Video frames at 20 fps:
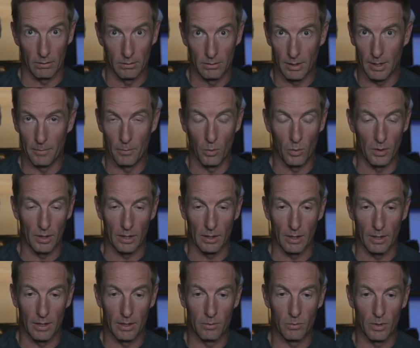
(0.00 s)
I
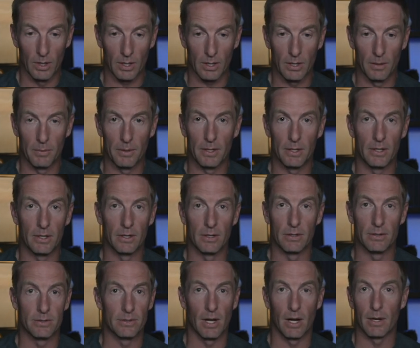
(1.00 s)
didn't want to come in here
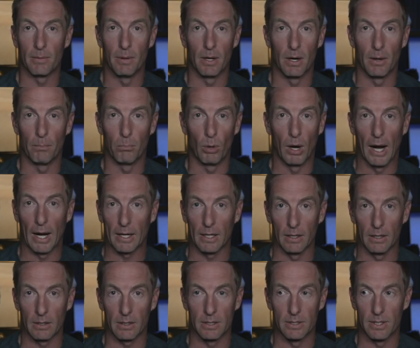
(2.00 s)
and talk about our
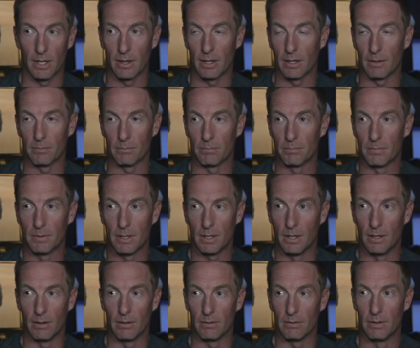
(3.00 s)
bracket because I think, you
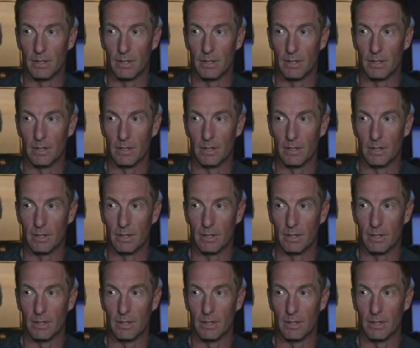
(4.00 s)
know,